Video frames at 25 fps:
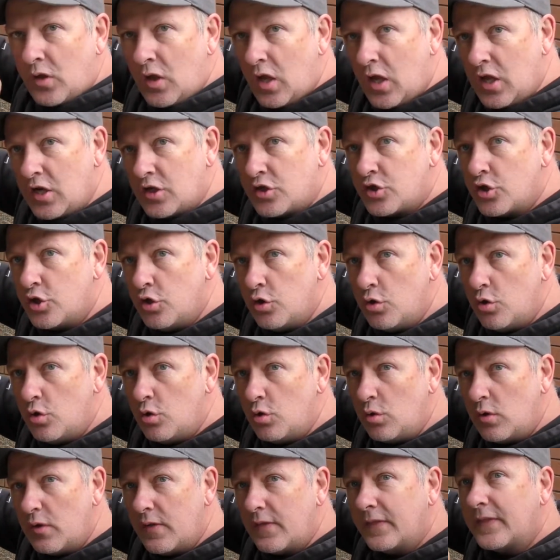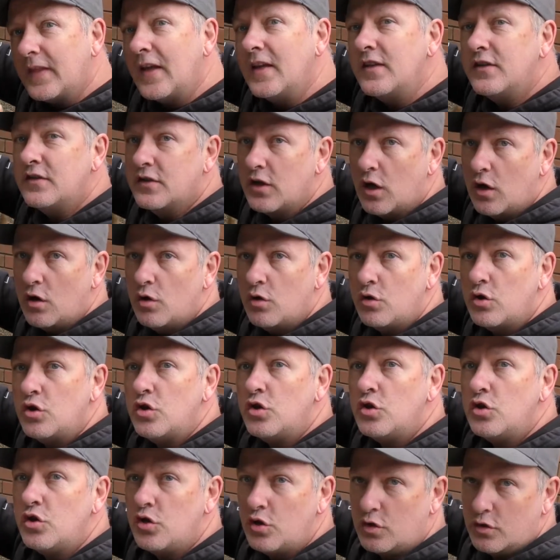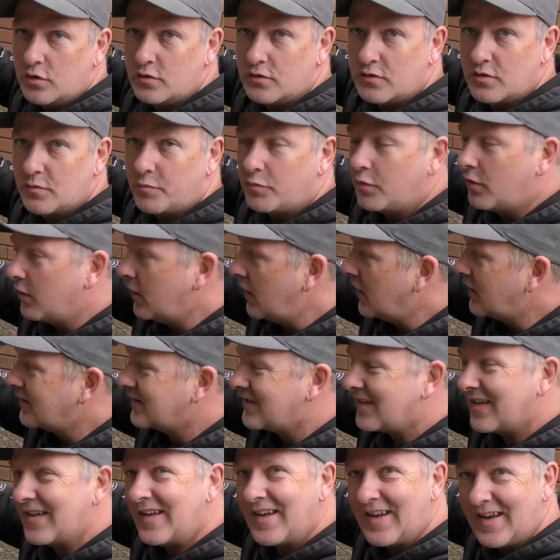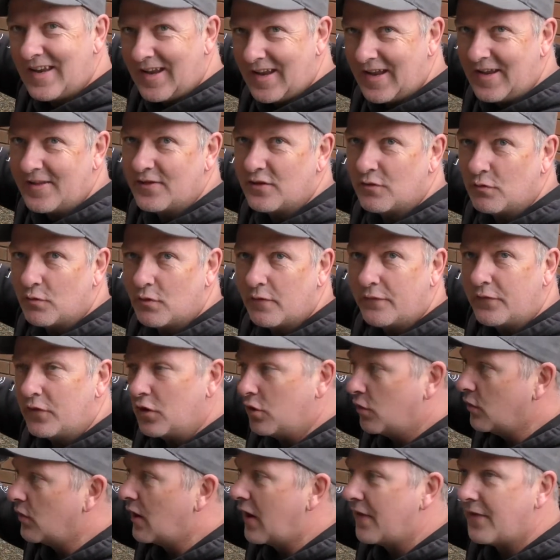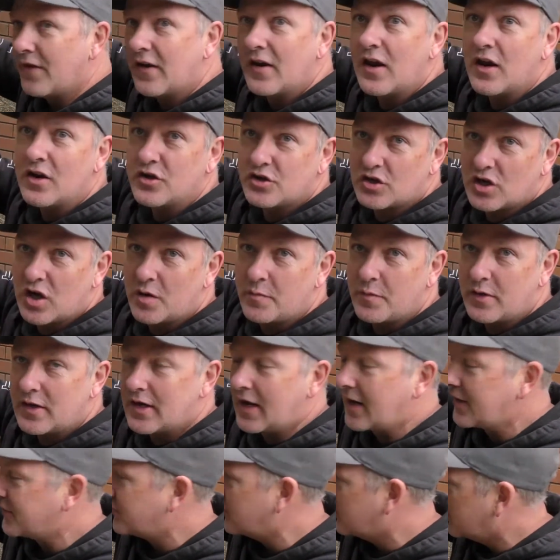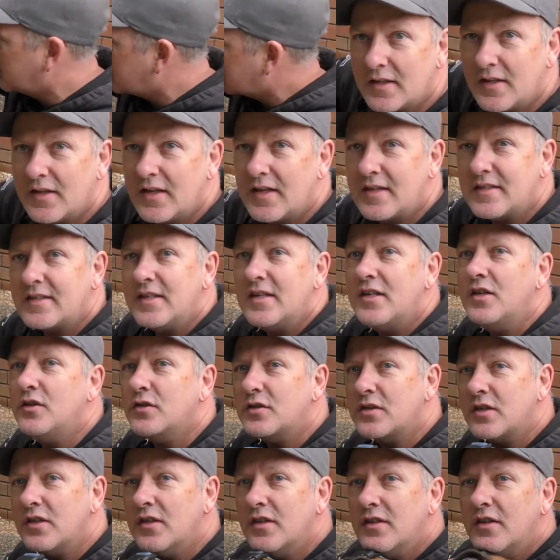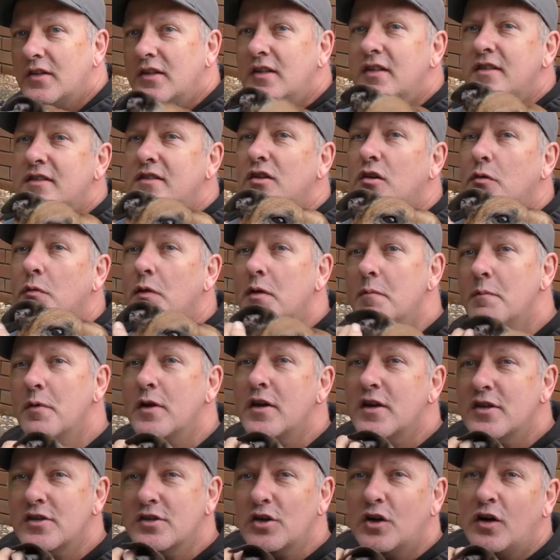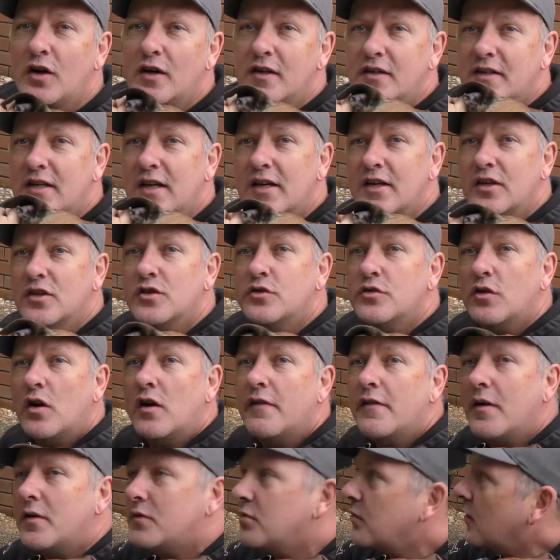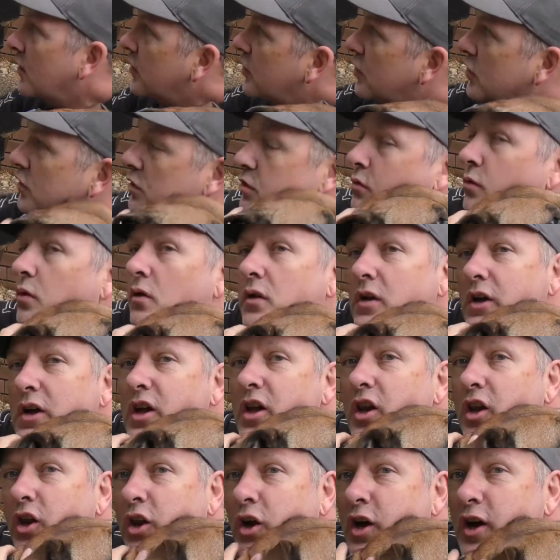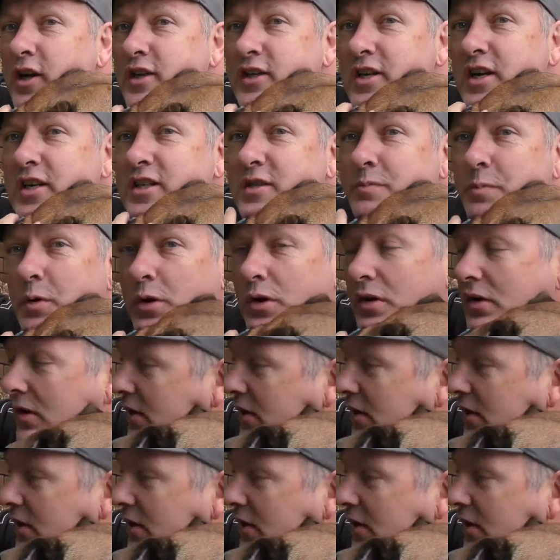And two, they don't use the product in the review and they don't show me in action. So the next thing you'll see of these, it'll be me and Titan taking a drive up to our usual light test spot,